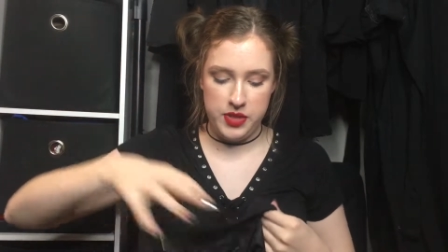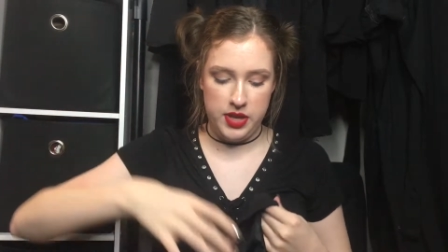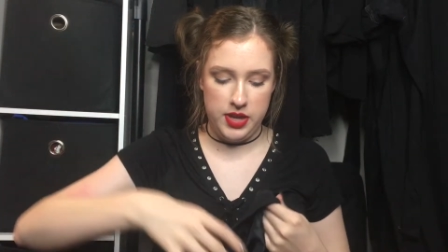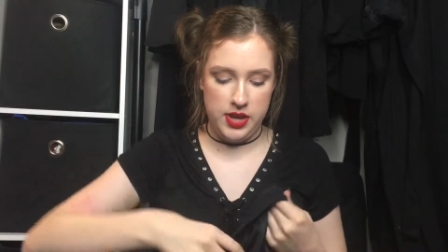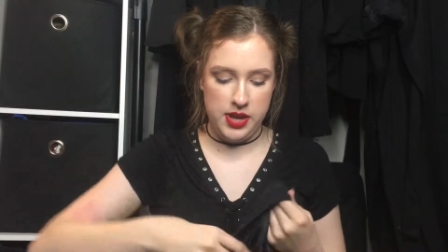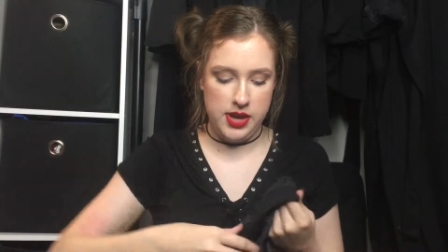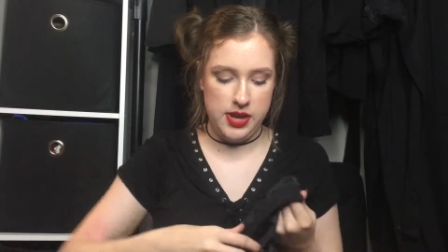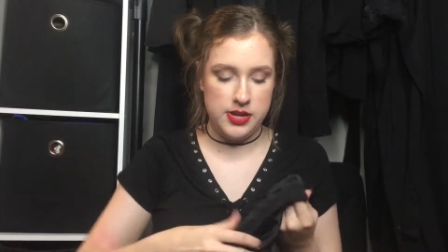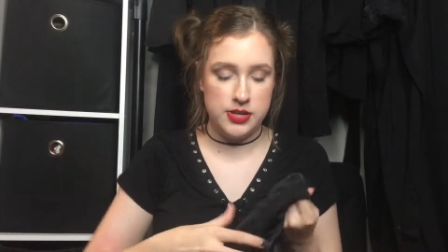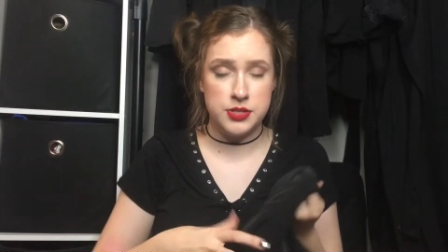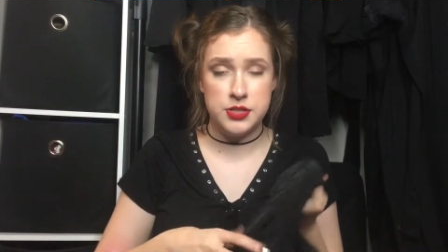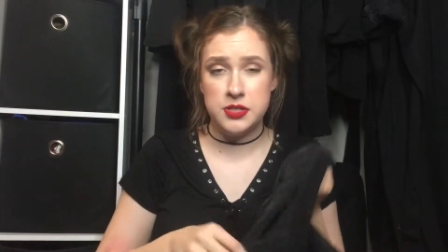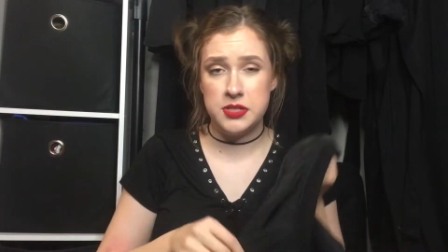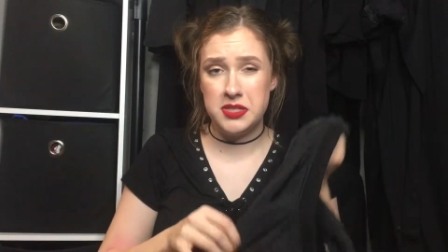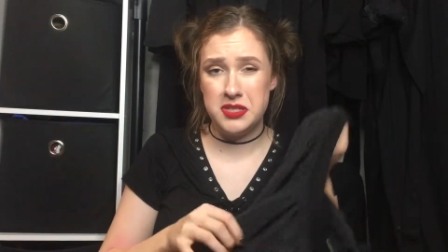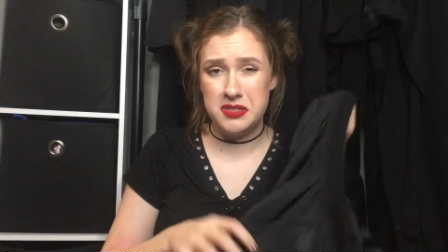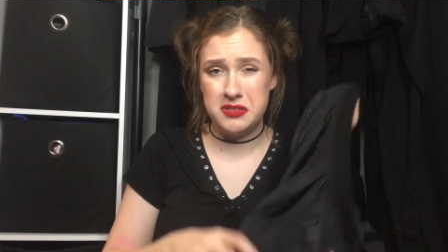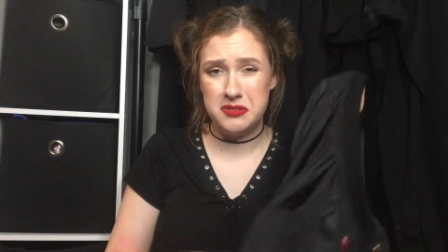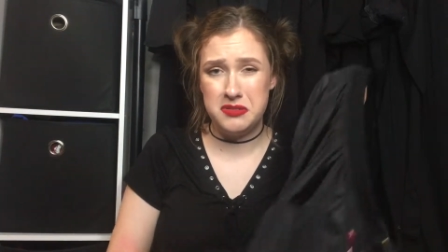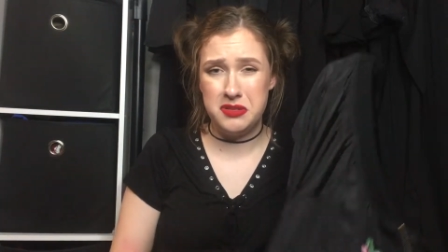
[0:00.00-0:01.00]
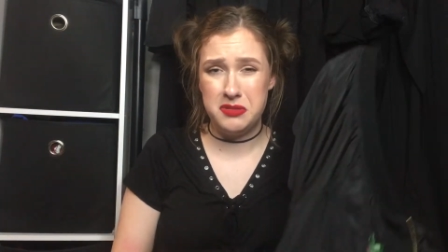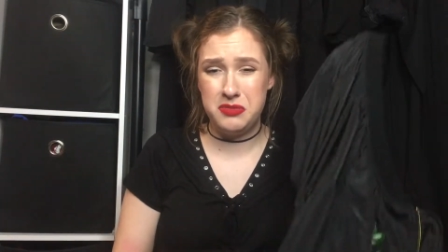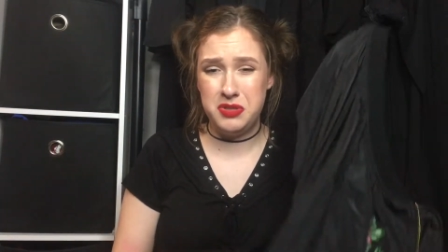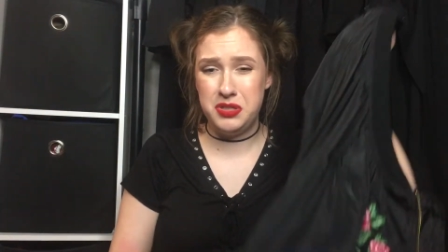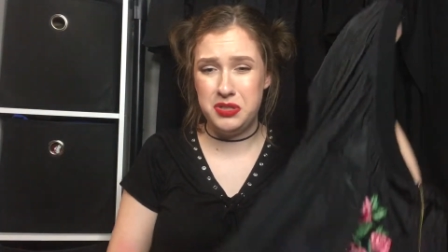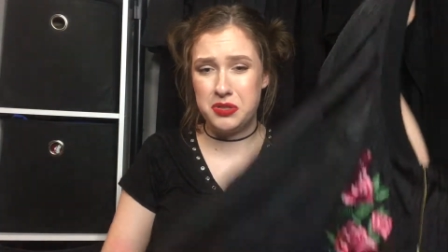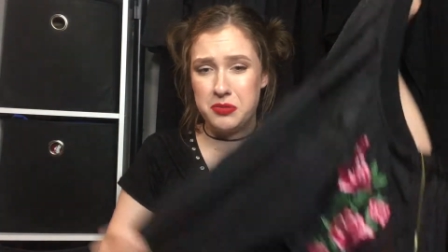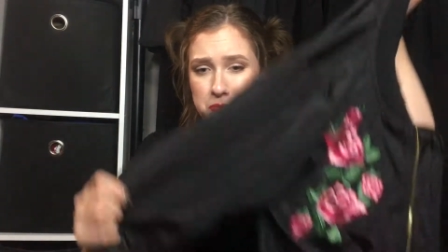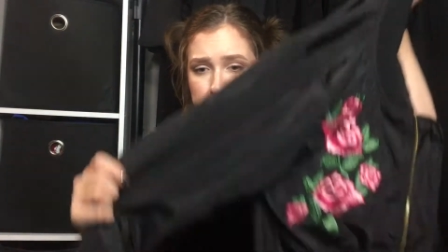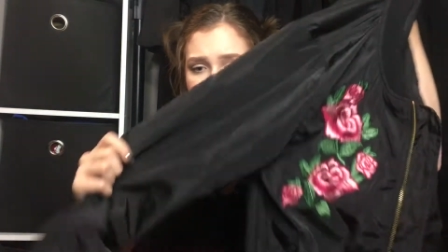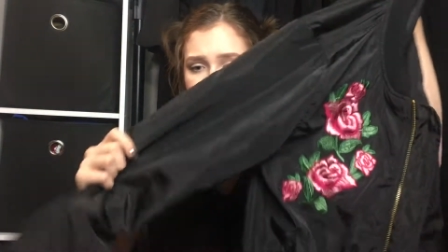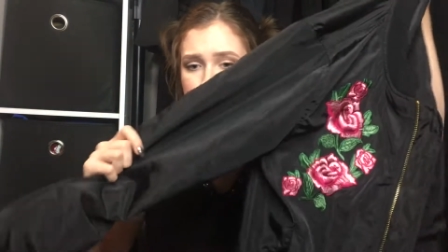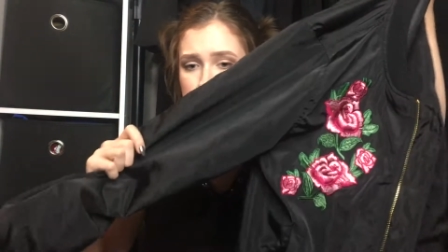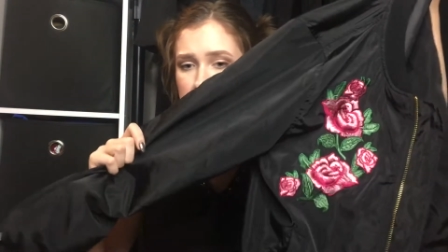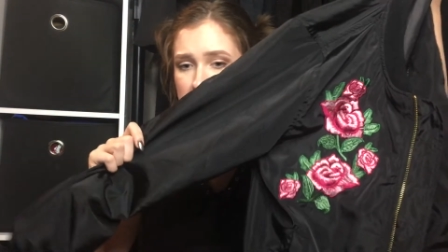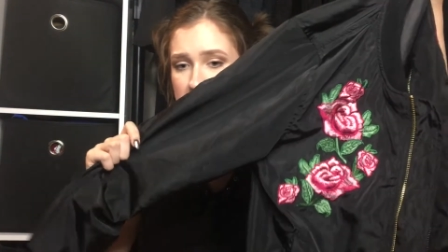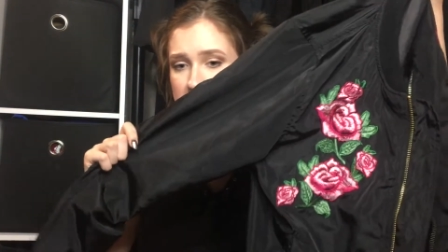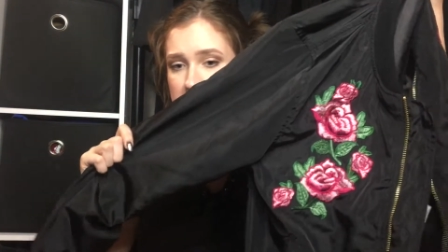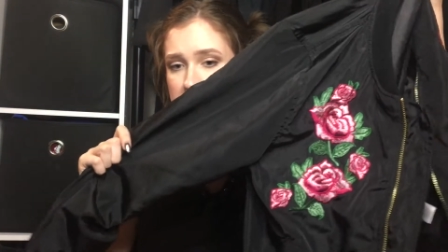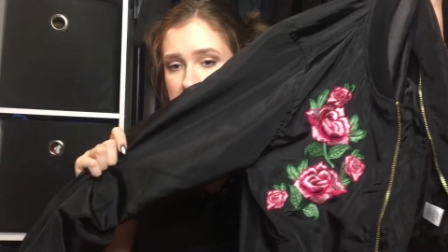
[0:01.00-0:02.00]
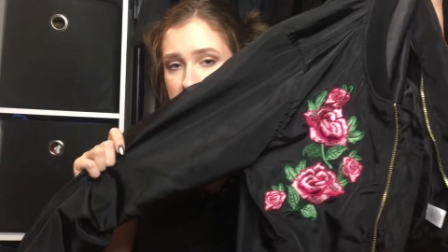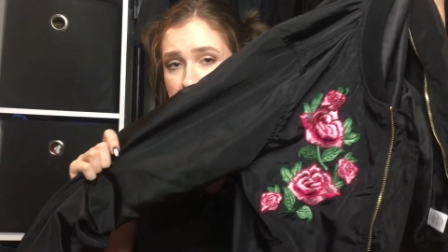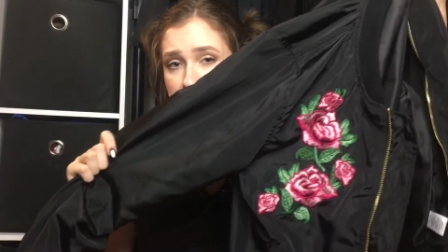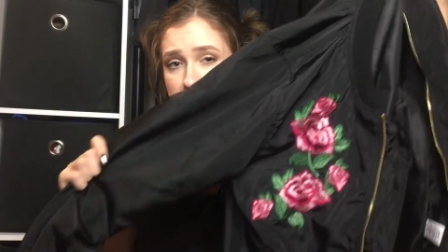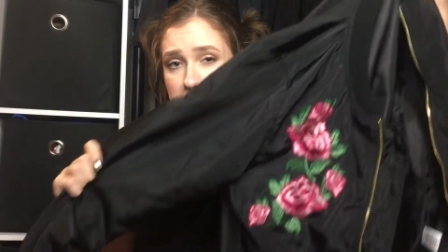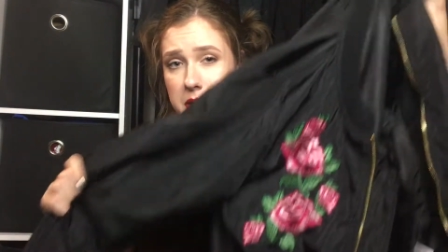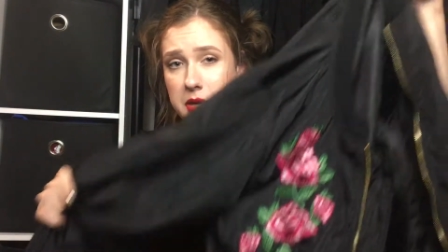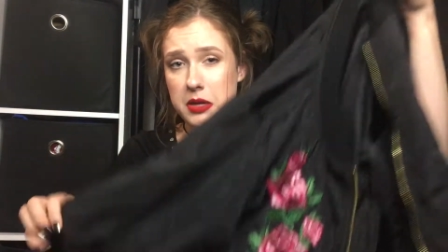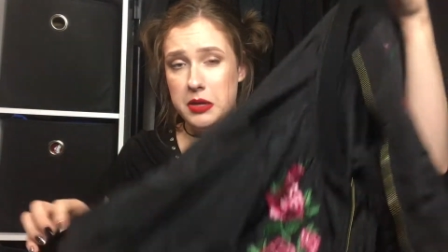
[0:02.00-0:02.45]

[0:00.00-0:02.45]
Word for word: and it's just I mean your basic